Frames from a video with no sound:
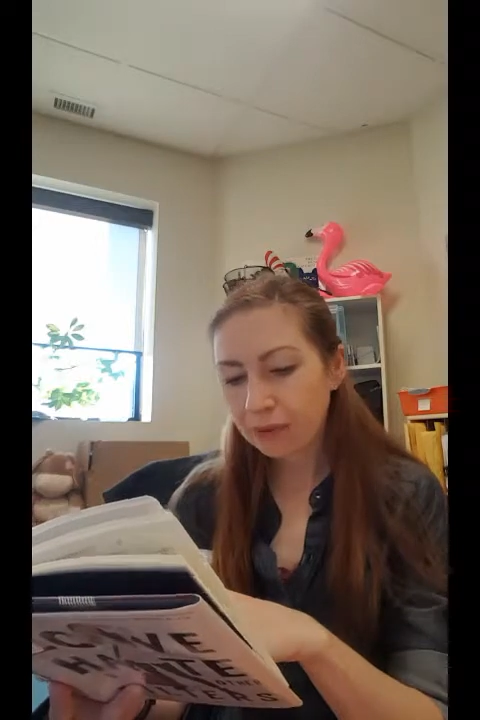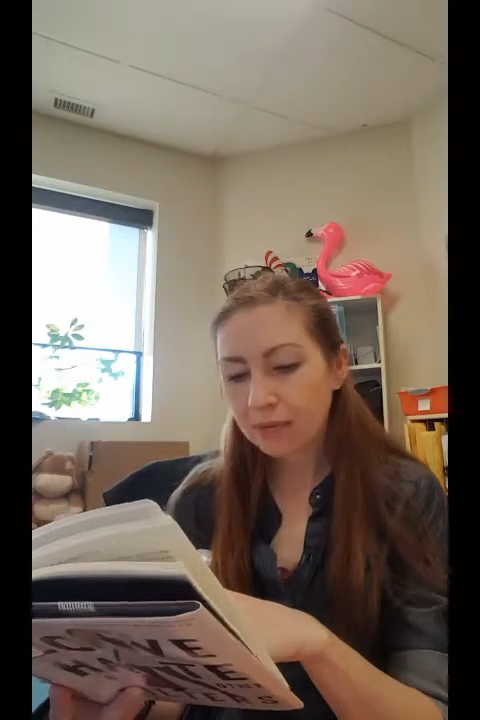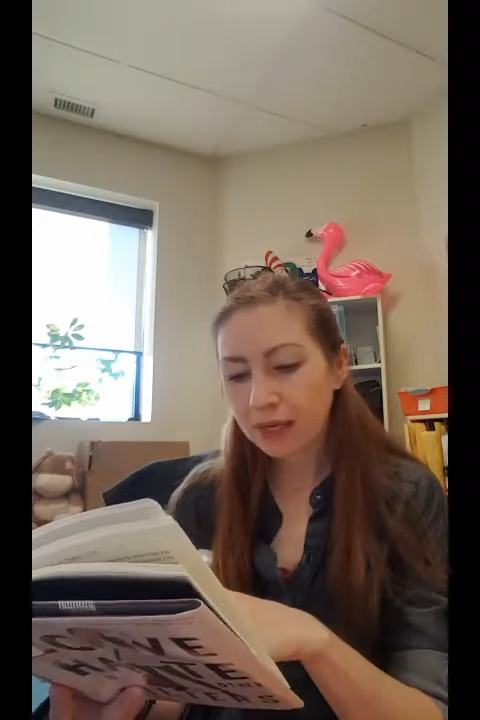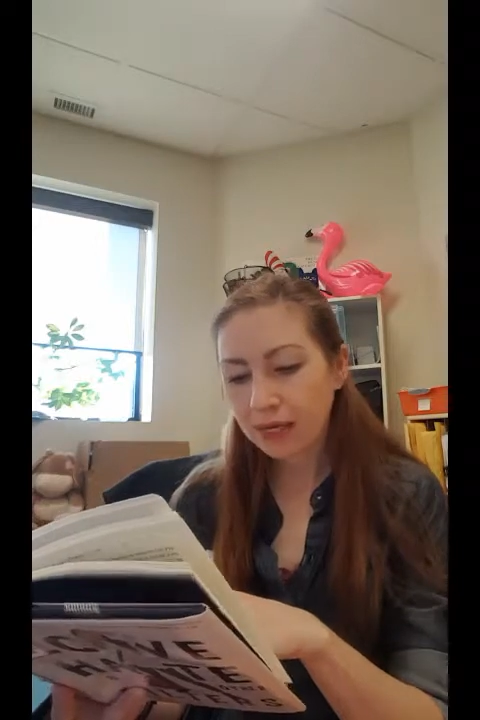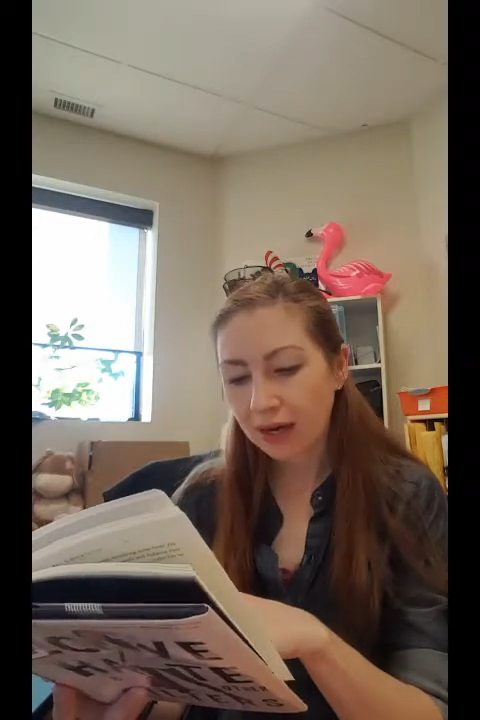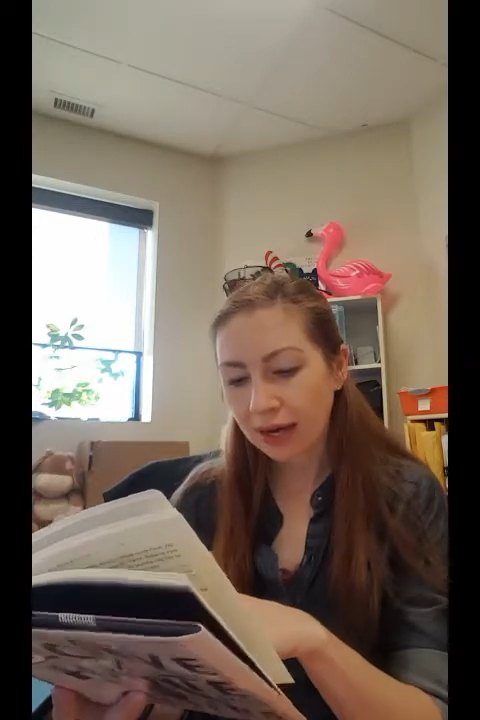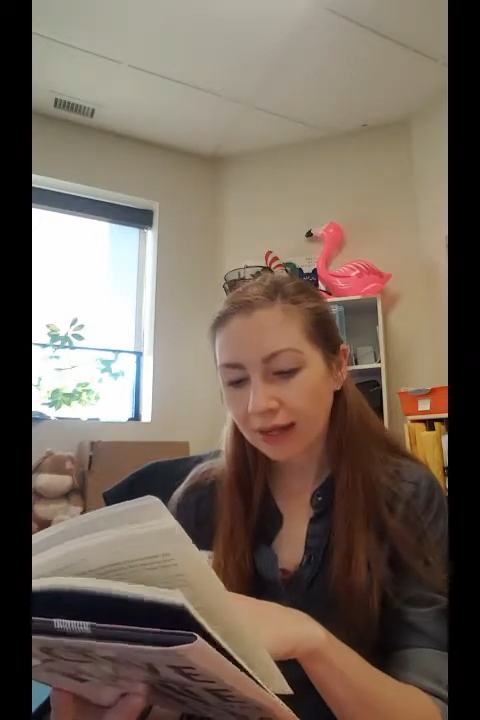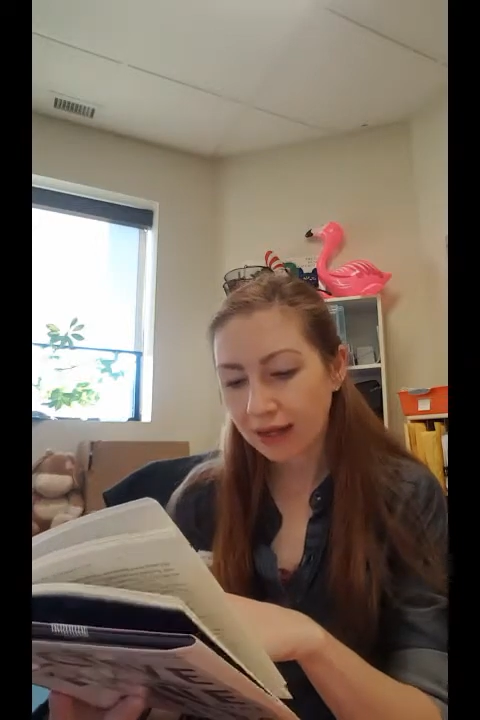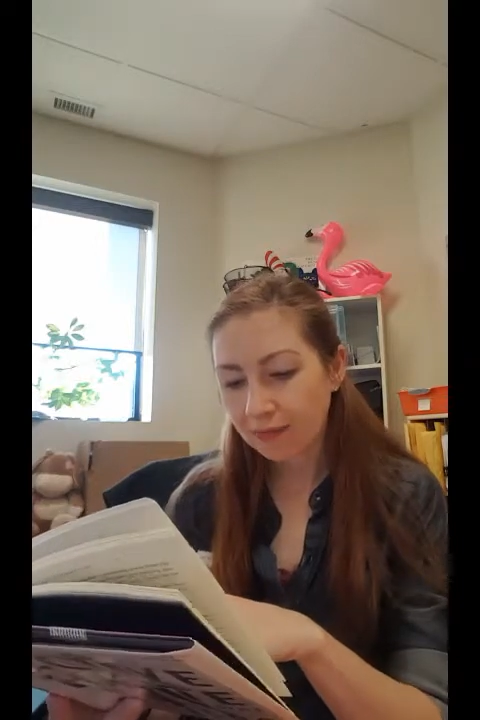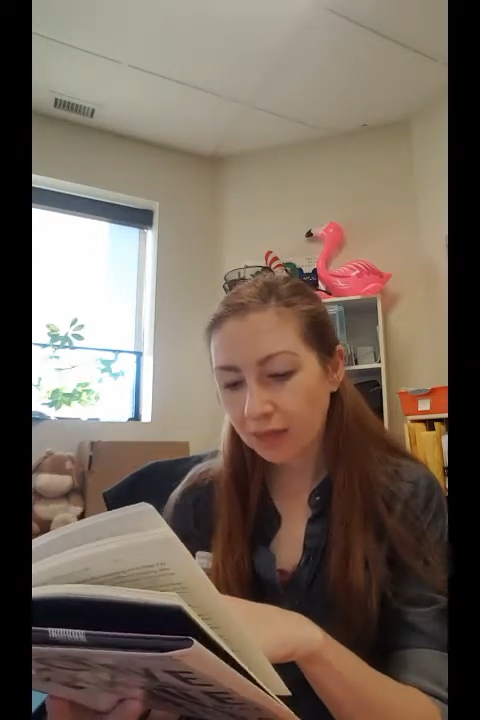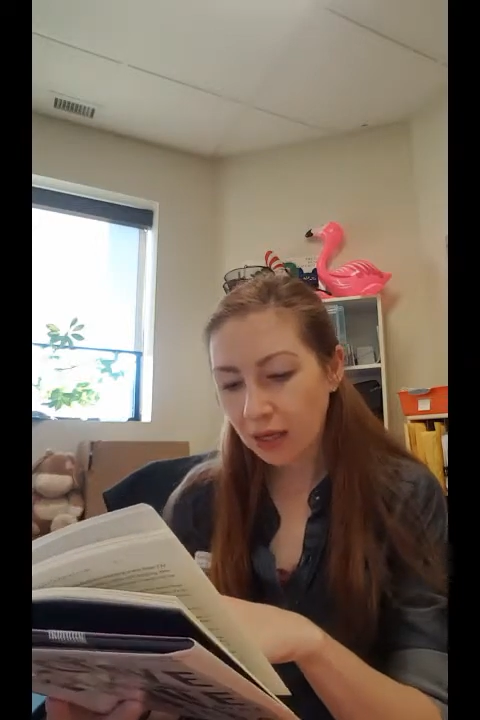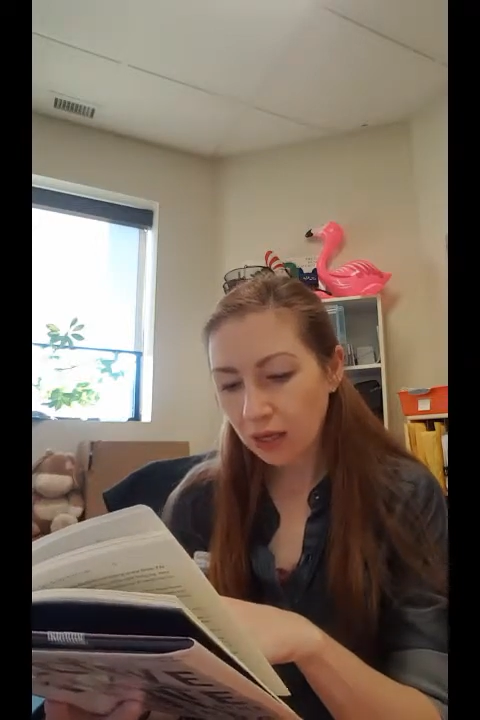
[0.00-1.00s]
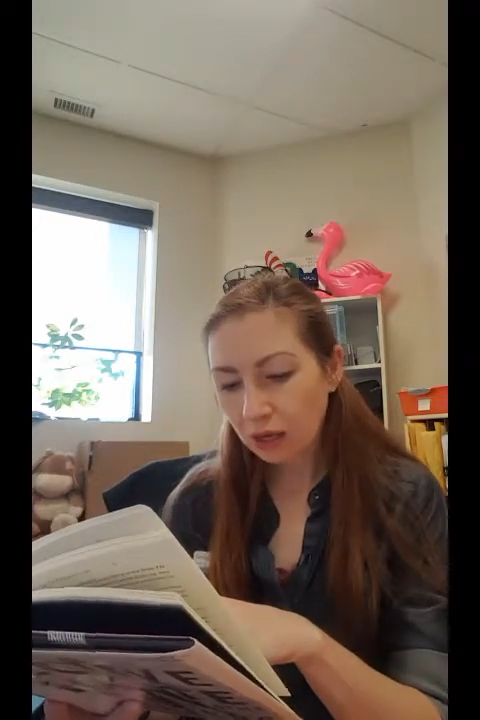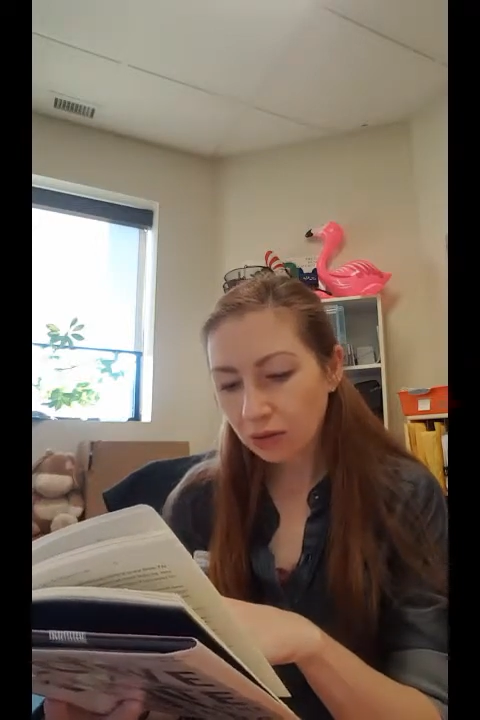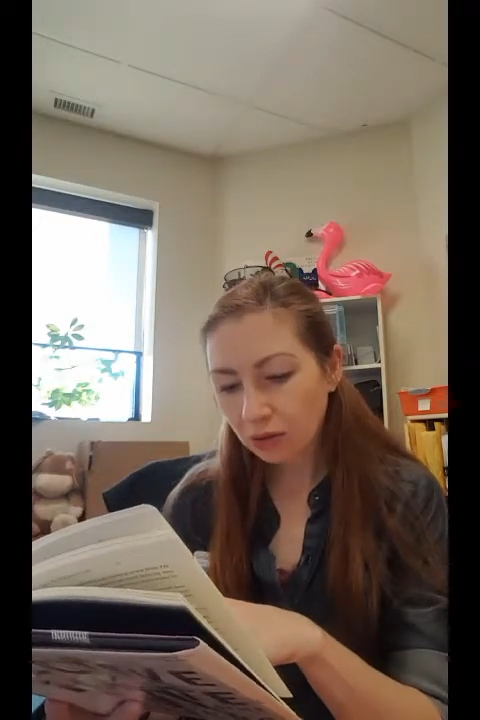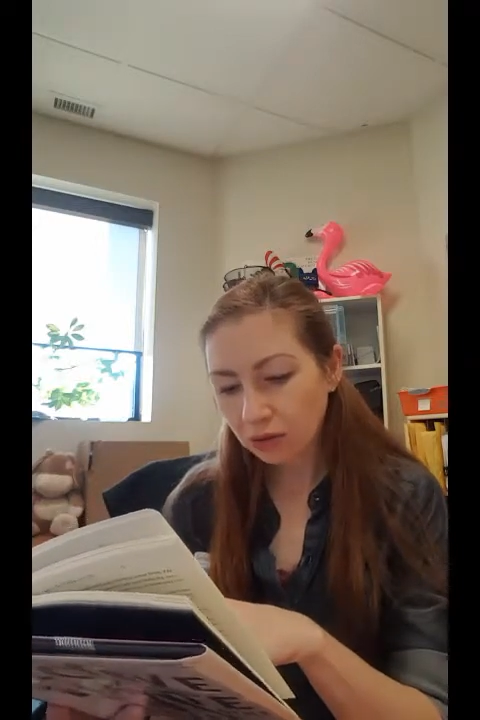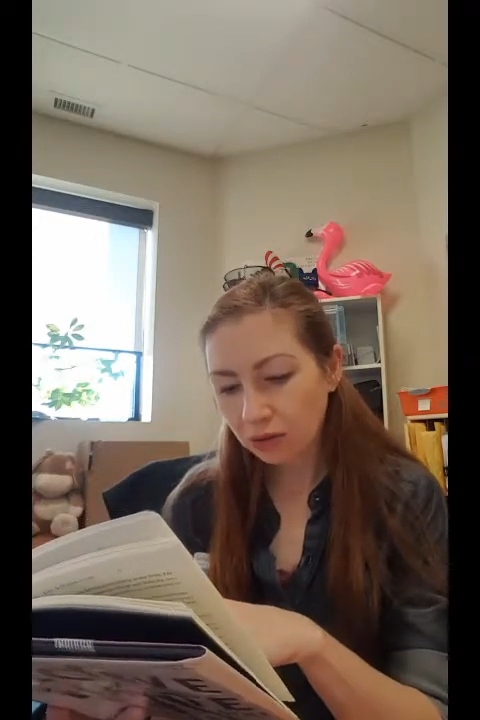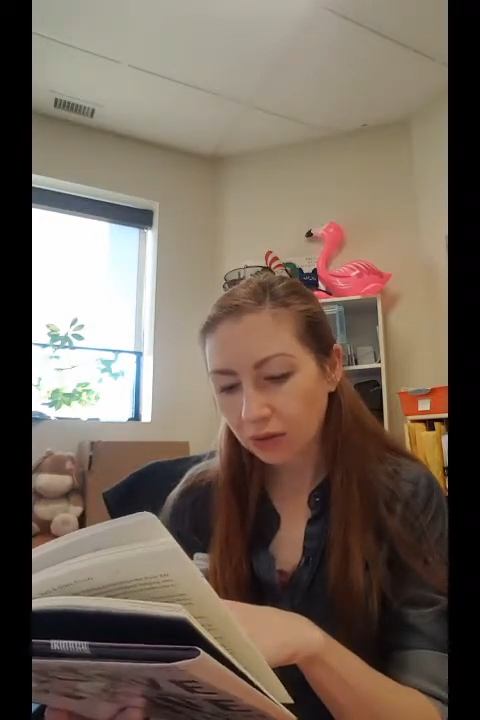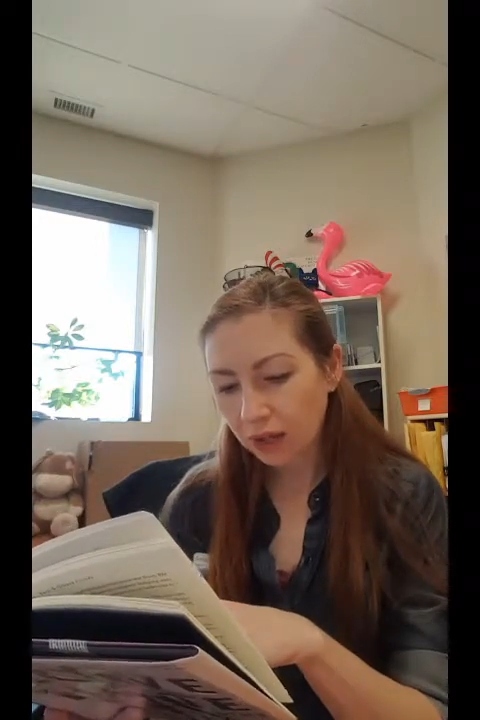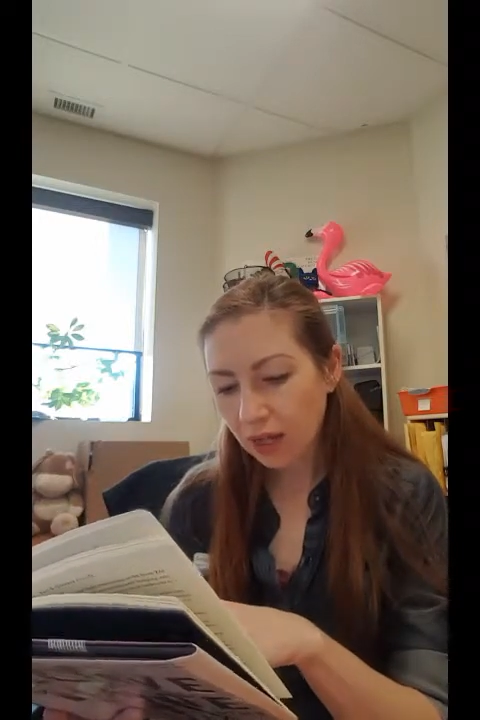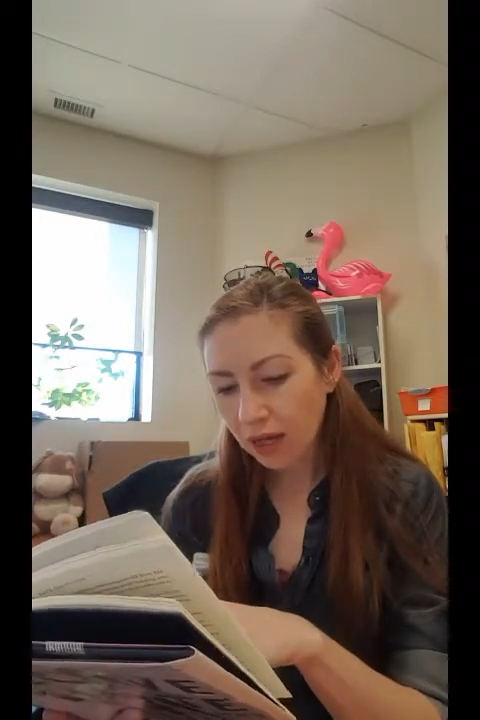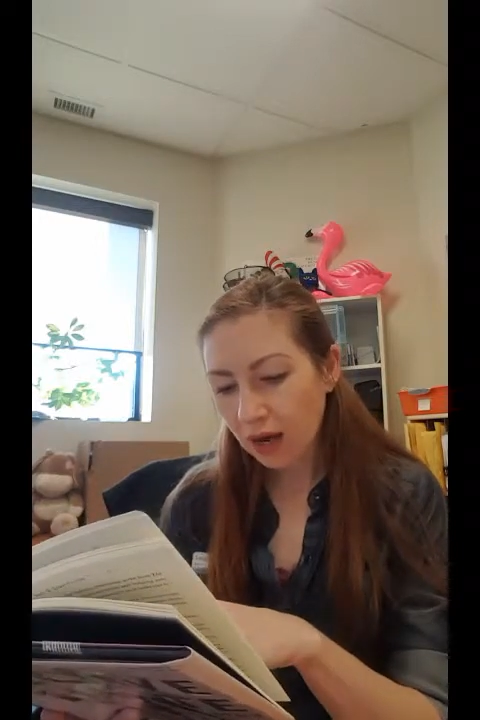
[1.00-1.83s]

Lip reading: Me neither. Cool.